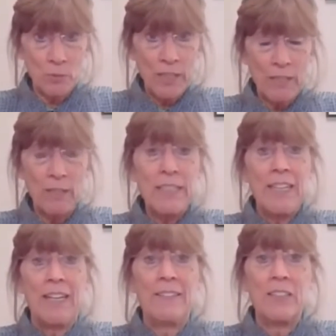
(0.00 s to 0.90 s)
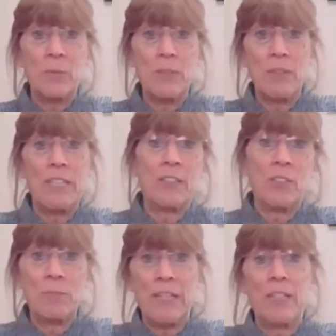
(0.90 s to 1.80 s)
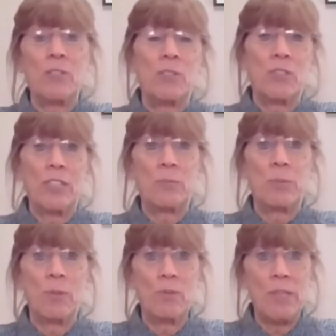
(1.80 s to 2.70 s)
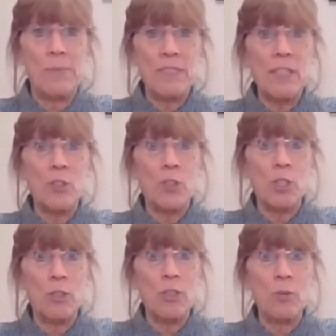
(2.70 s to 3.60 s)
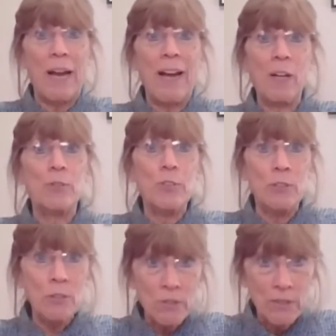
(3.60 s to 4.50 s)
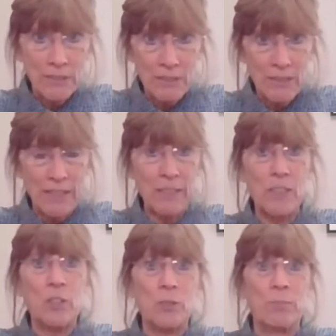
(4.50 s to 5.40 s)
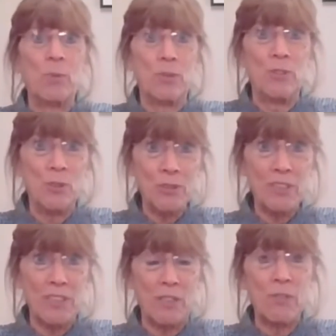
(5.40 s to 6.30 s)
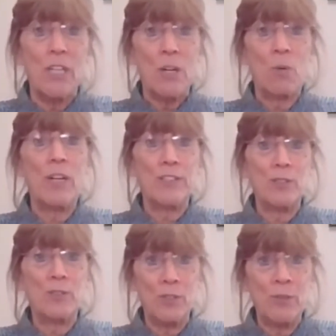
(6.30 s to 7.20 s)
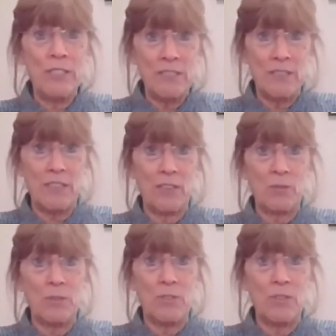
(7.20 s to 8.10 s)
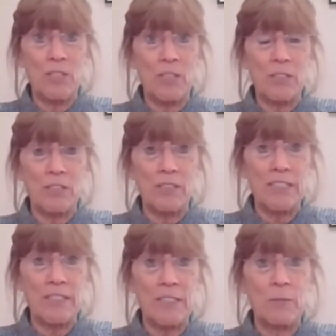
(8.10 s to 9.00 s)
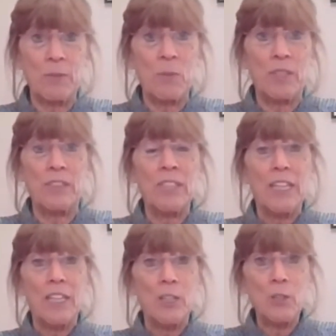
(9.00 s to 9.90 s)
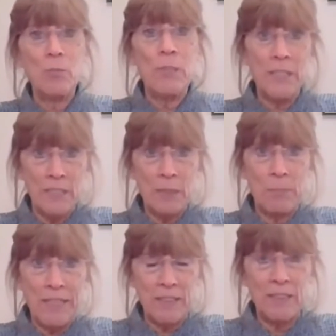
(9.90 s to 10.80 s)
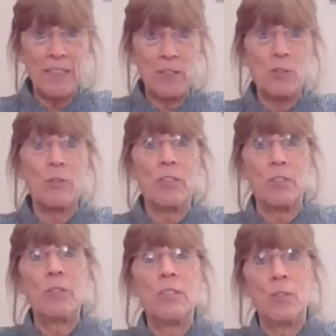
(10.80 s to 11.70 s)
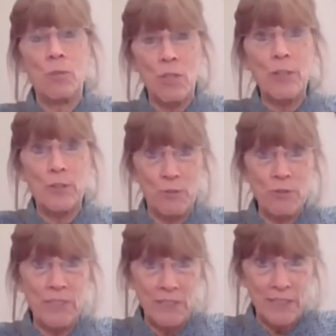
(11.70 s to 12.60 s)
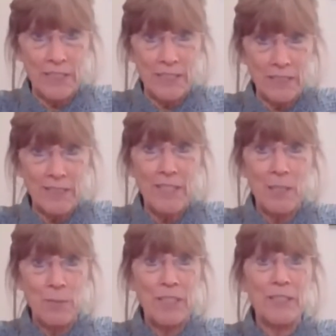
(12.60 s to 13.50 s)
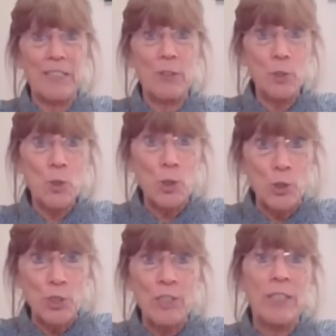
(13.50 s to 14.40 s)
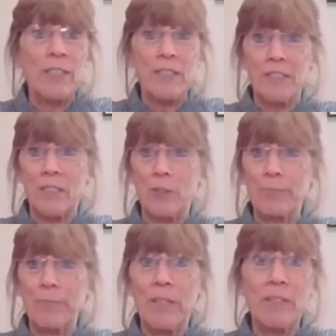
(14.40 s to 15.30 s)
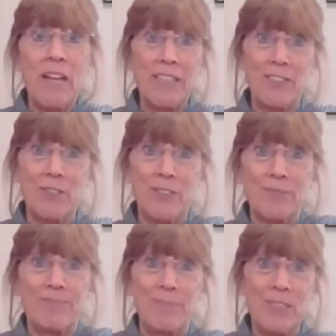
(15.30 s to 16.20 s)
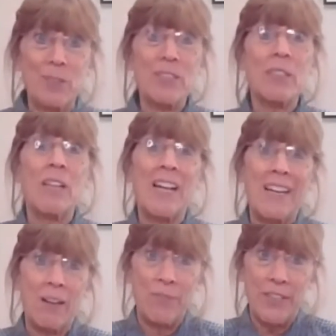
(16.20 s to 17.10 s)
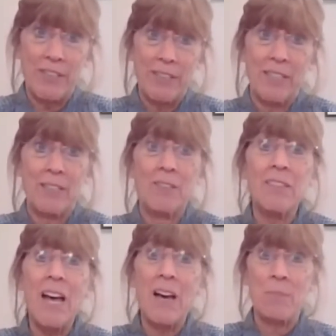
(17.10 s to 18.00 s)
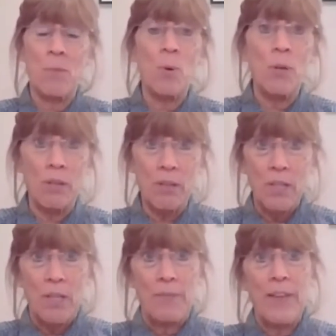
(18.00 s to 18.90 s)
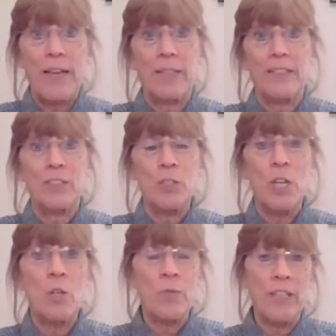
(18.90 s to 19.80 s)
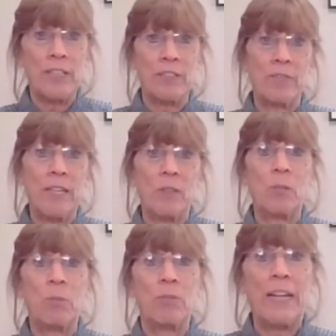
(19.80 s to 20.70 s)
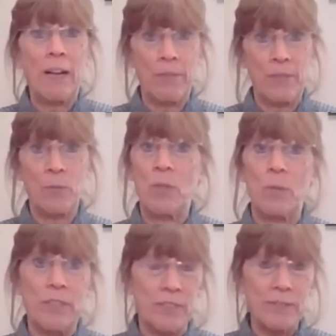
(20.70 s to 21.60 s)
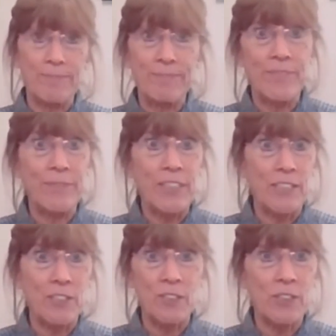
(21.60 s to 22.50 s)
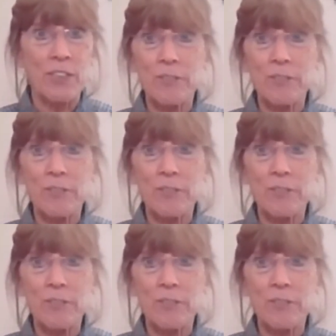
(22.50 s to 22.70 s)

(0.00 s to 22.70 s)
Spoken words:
as well. And that's one of the things on my exercise program is that I show you how you can stand and support yourself while you're doing these things with your dog. Because the last thing we want is you being incapacitated so that you can no longer do these things because now you're hurt. So a lot to it. But there is a lot out there and a lot more that is known that is available now than what was 15 years